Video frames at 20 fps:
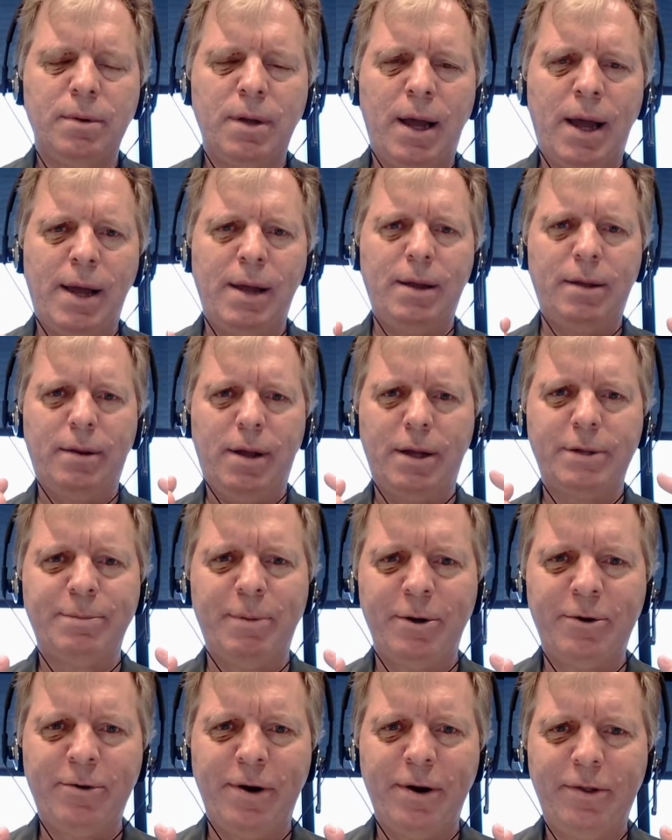ah, lost
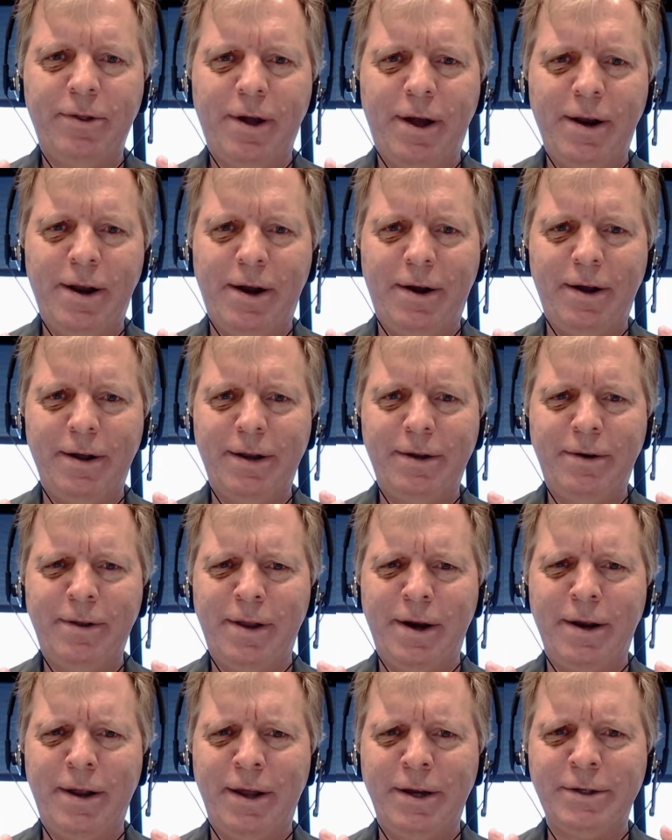my train of thought. Now I do
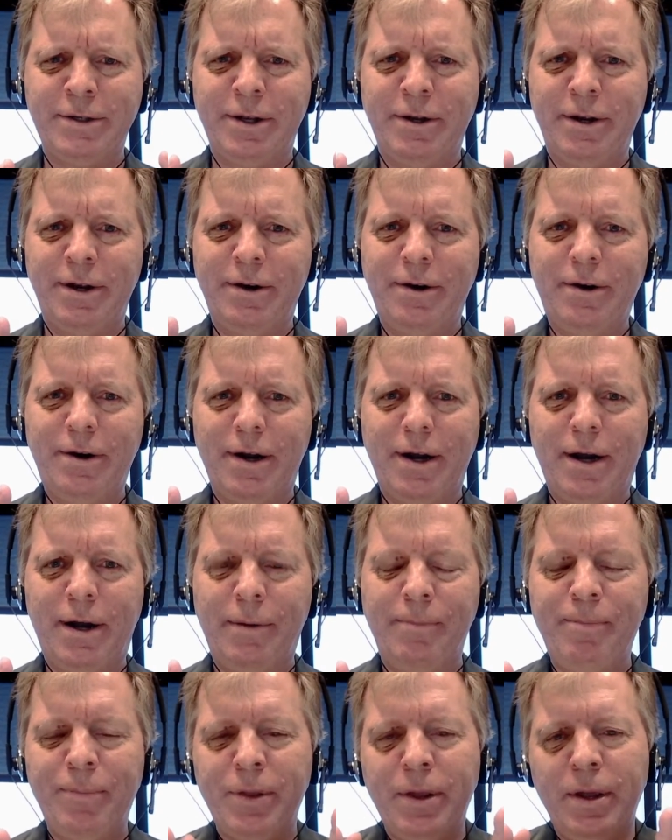that occasionally here.
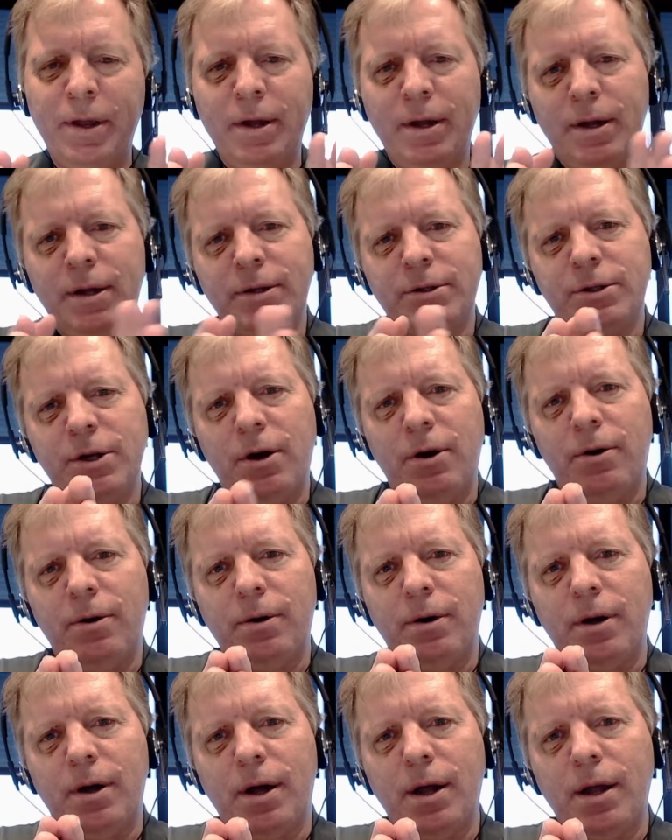Um,
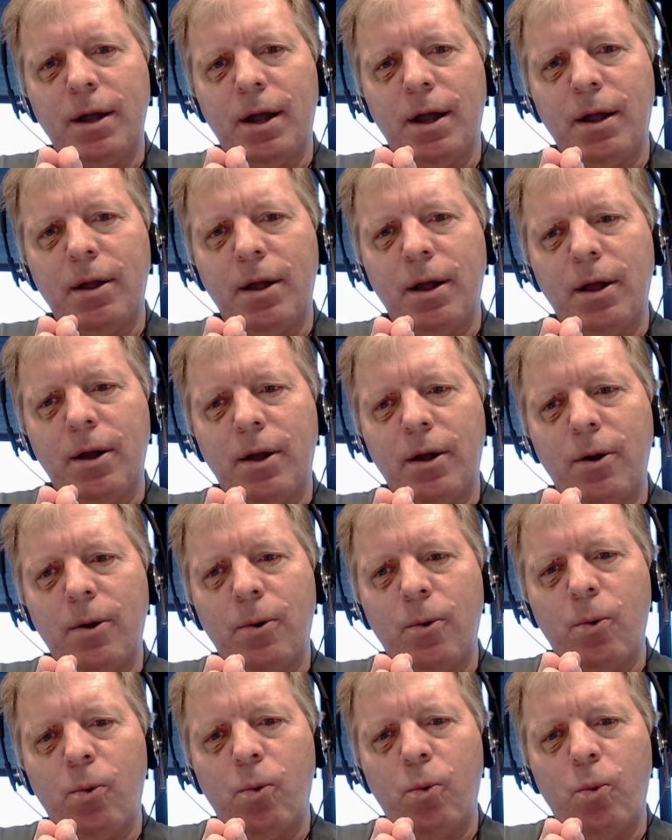so,
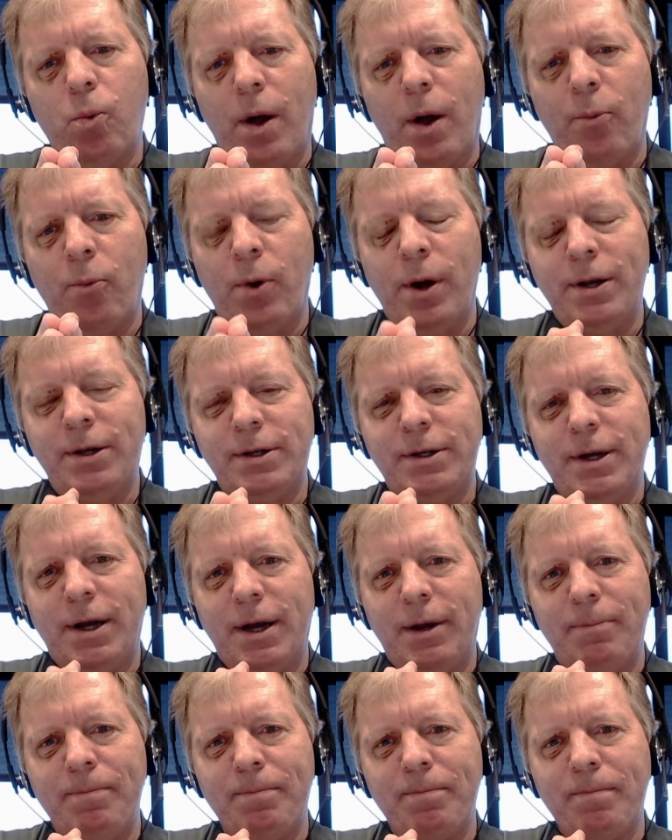what,
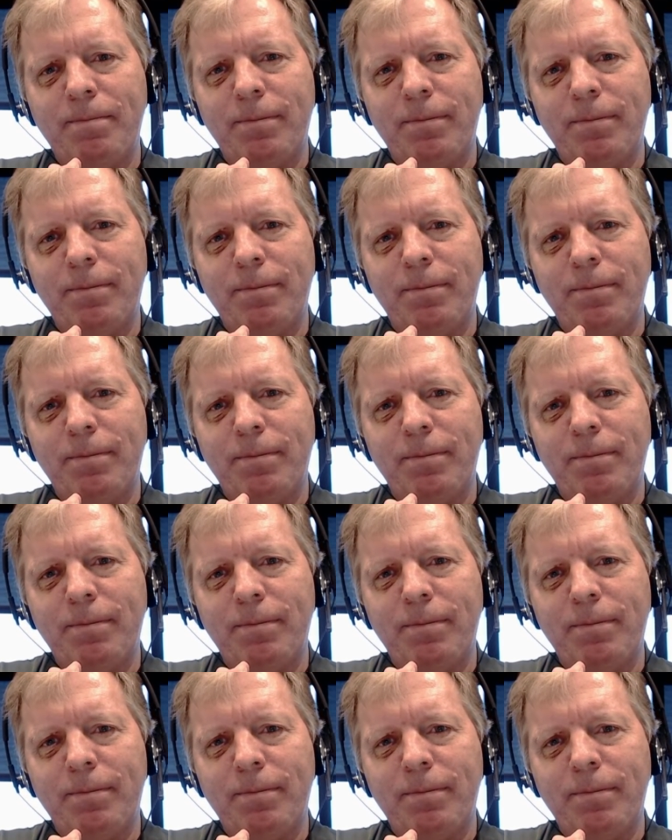uh,